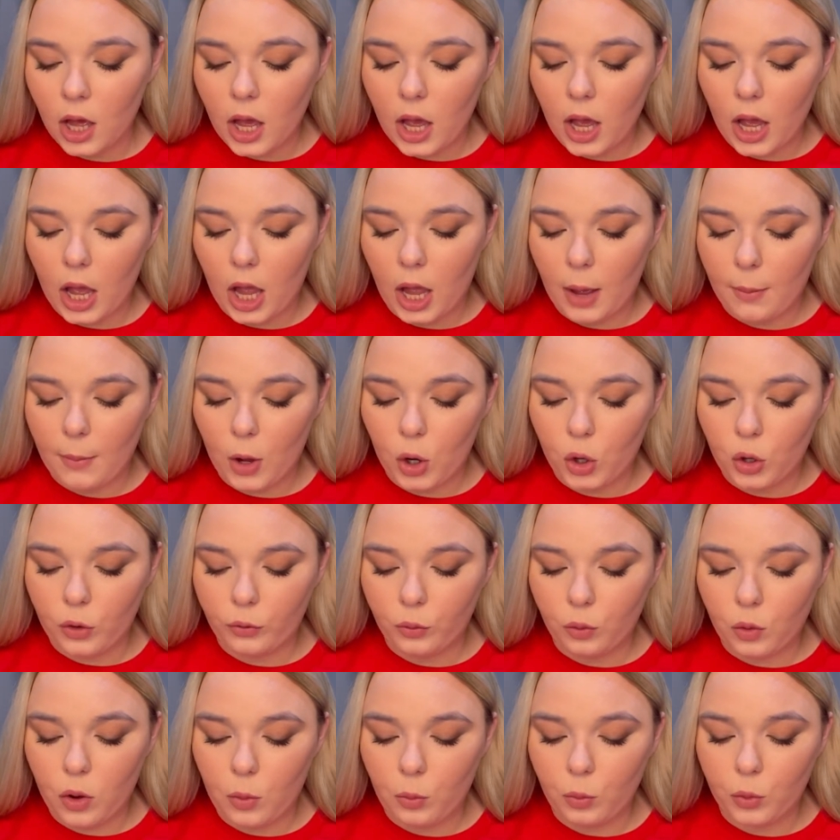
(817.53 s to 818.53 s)
Another
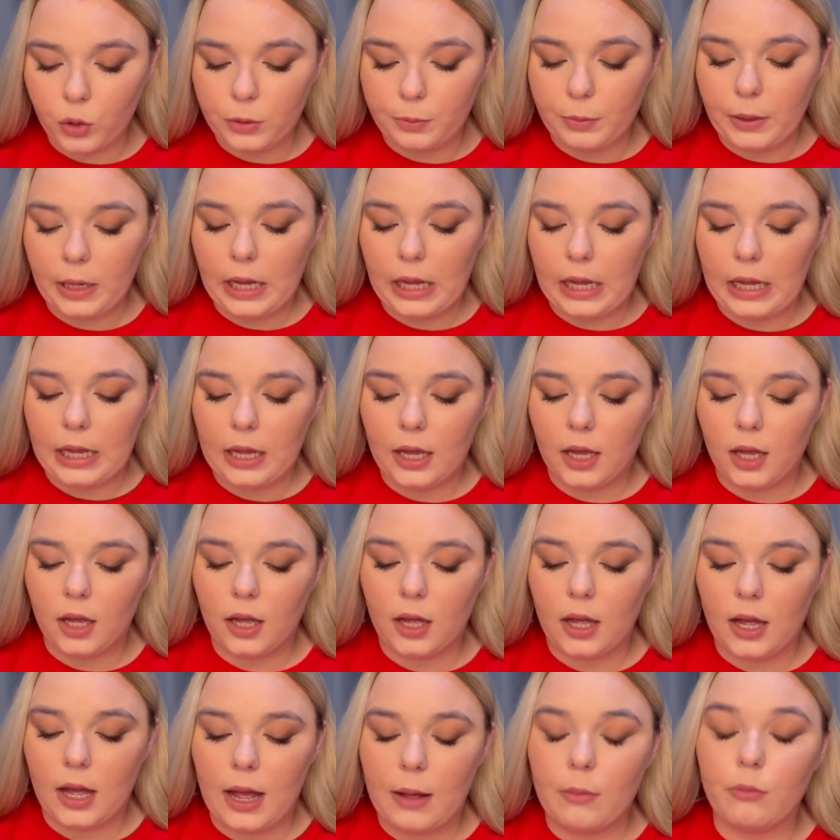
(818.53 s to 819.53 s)
one would be
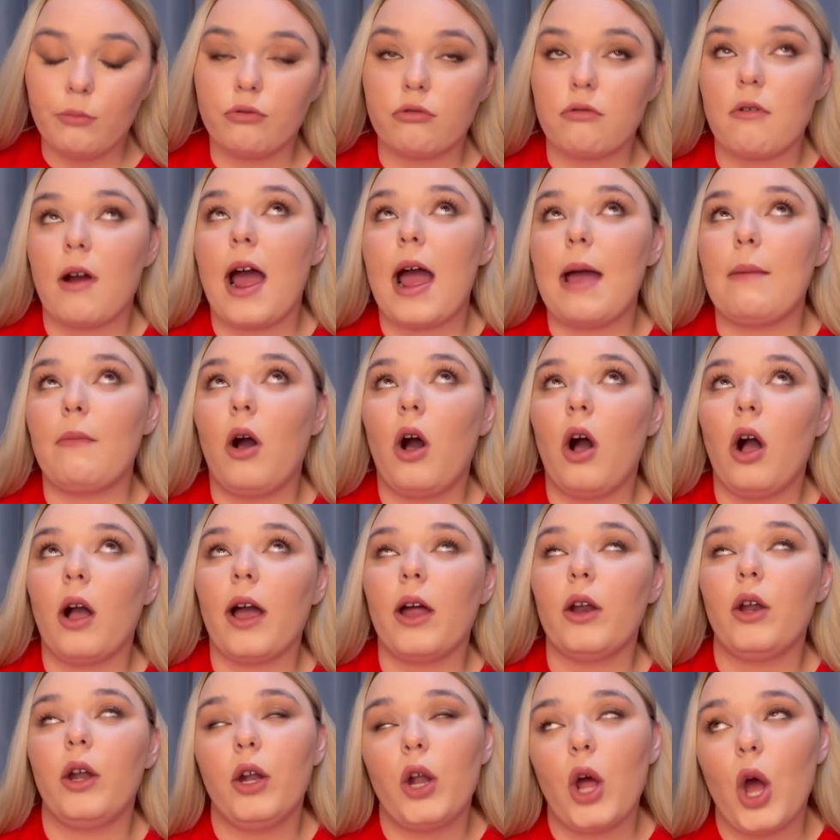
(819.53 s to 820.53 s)
in Primark
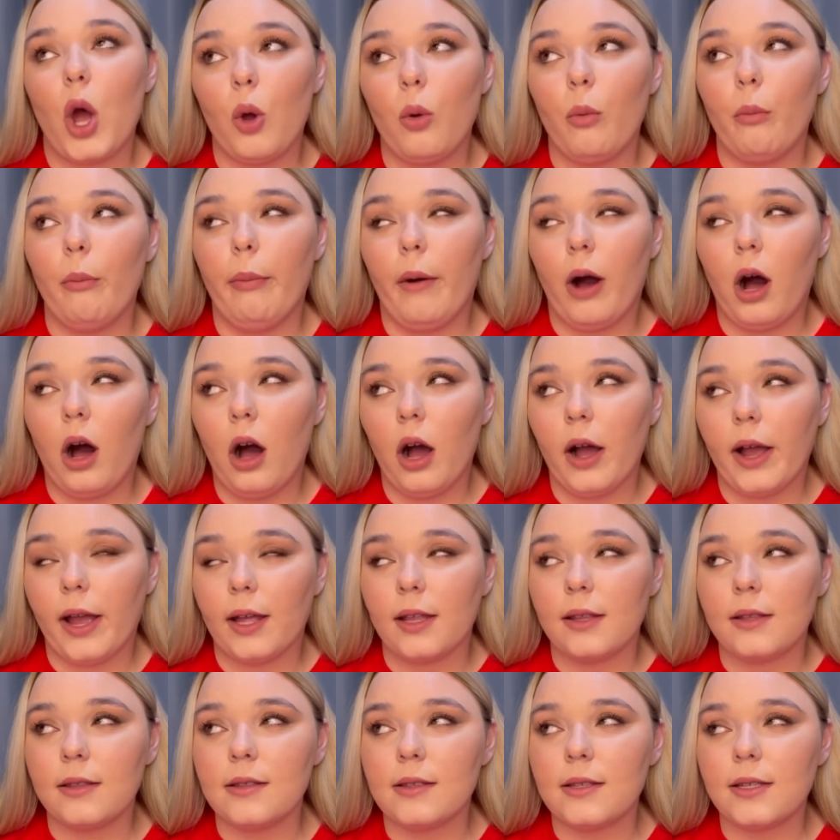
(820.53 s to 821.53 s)
and in Home
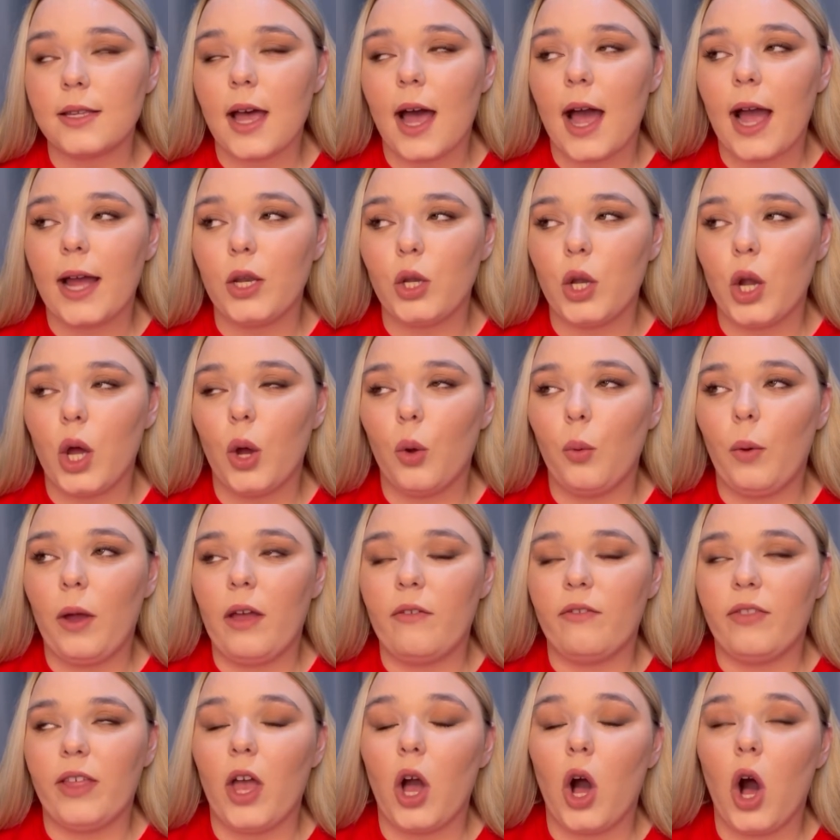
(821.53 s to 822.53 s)
Bargains. I know
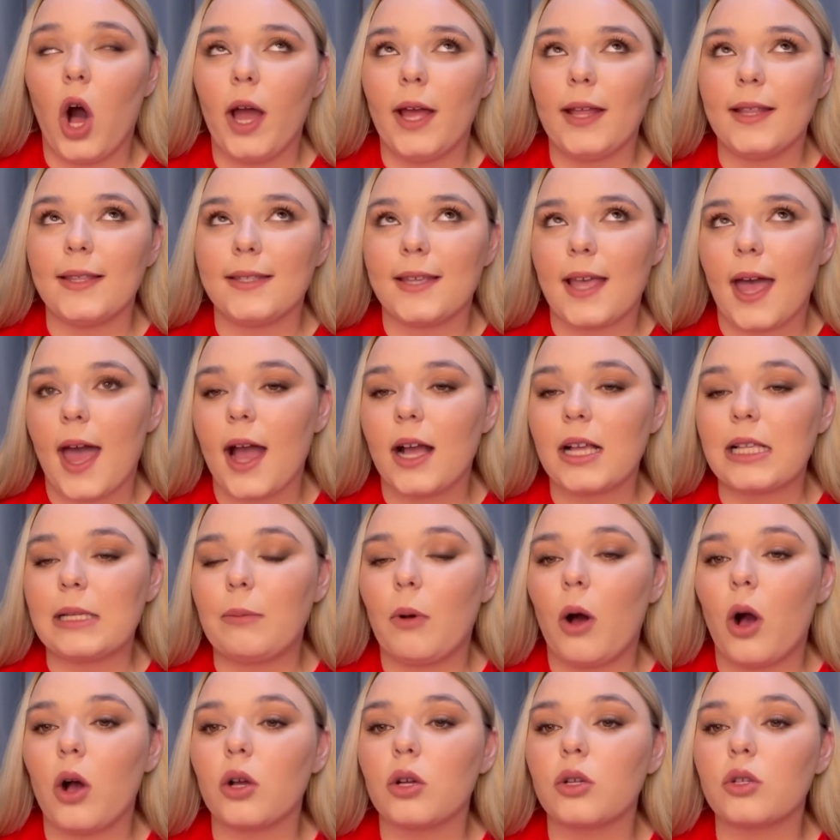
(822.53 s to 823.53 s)
if they are into
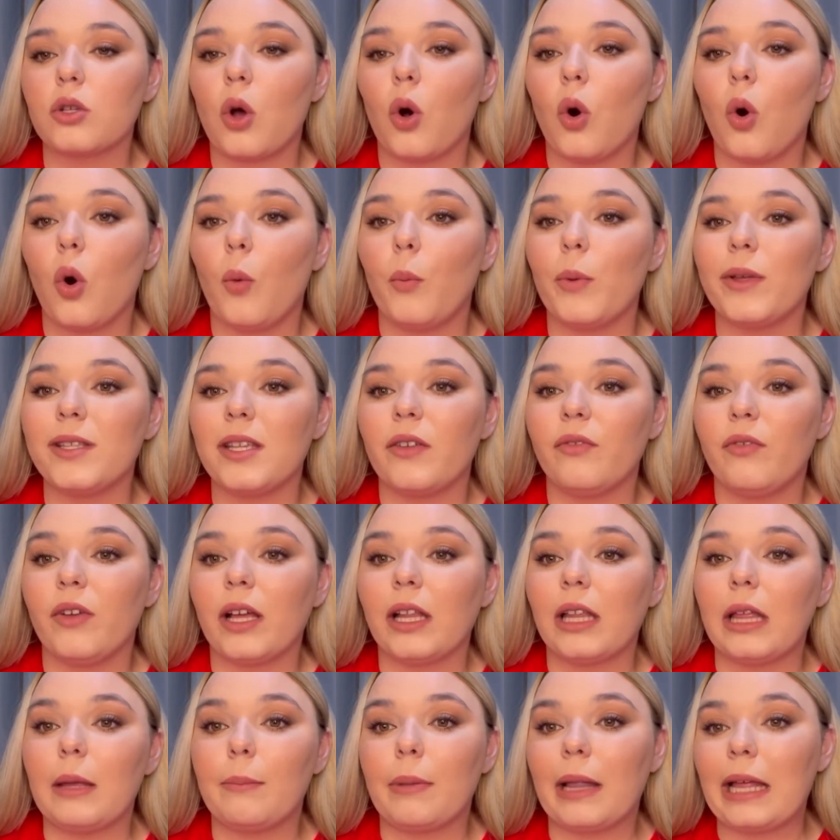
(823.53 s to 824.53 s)
Xbox or
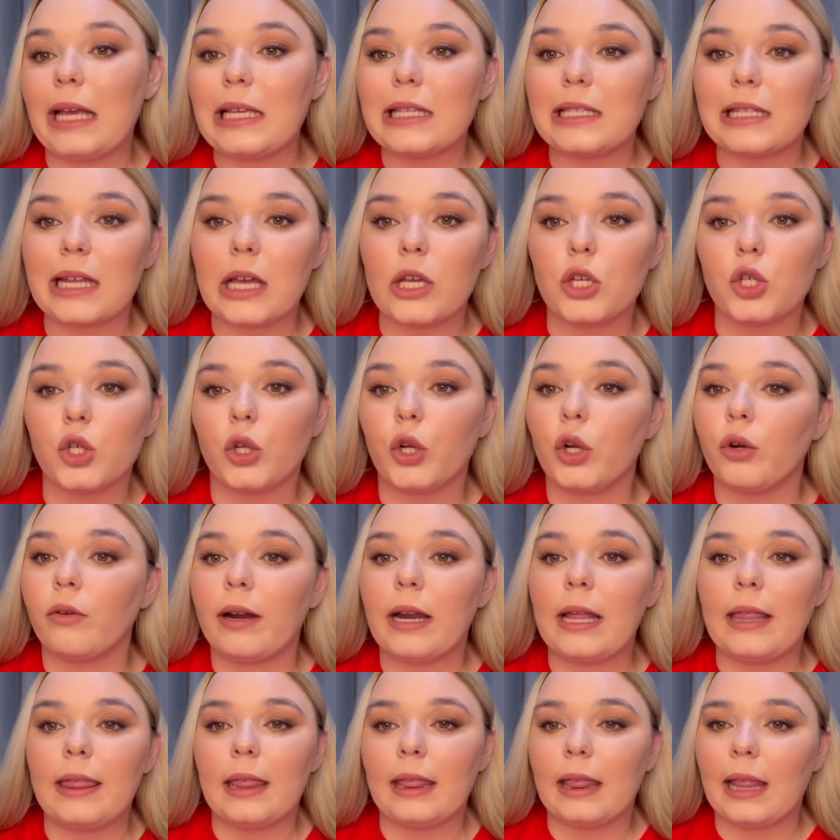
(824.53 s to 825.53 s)
specifically PlayStation or
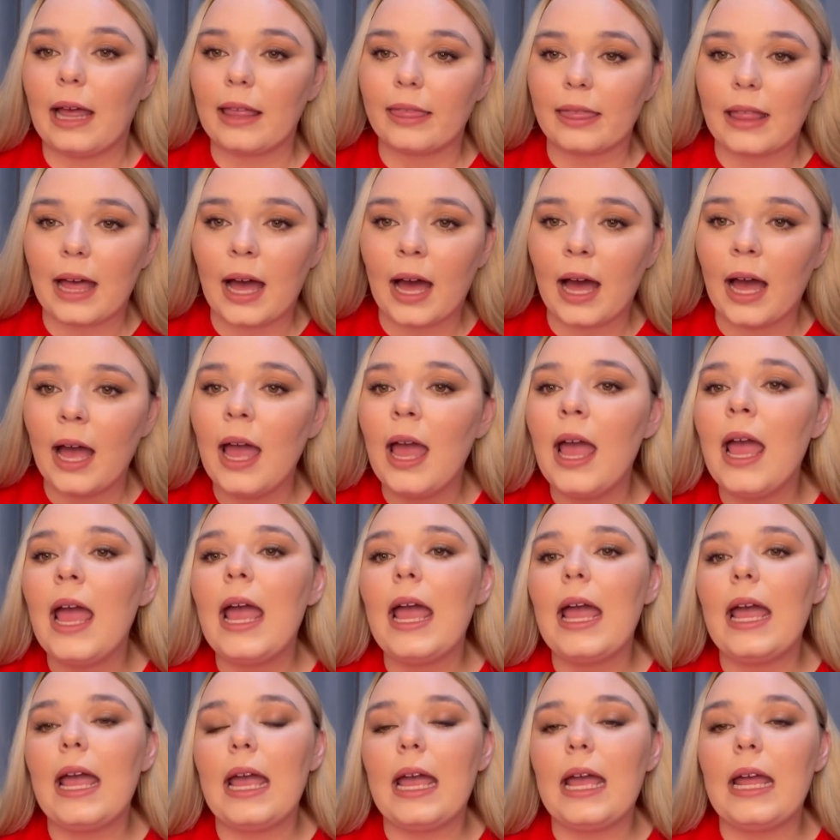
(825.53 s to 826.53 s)
anything like that,
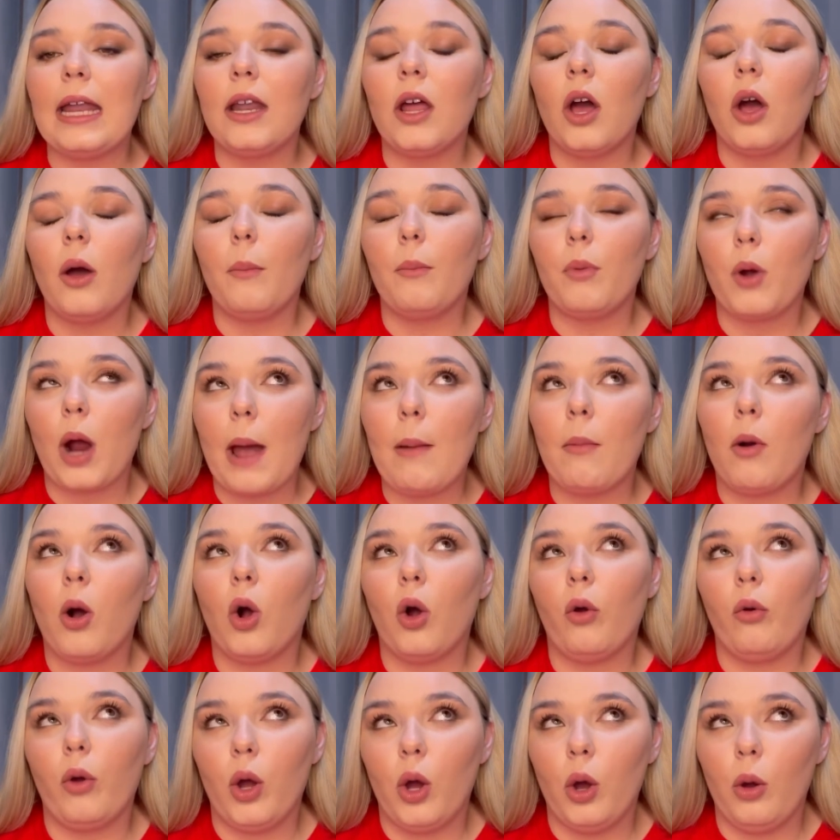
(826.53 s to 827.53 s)
in Primark
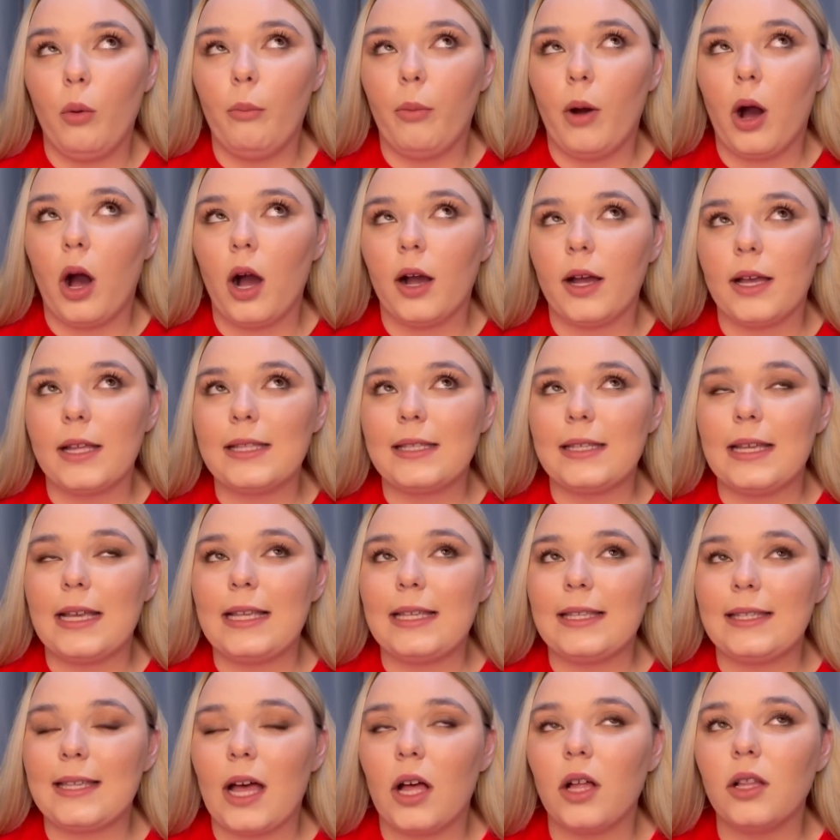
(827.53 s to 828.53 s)
or Home Bargains, they
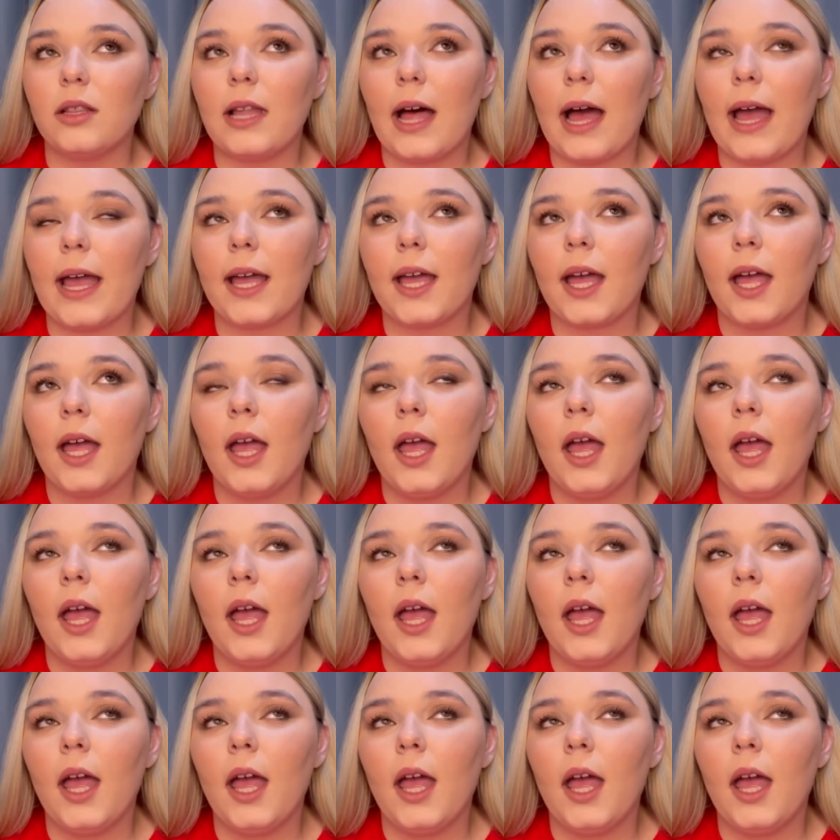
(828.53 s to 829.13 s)
sell like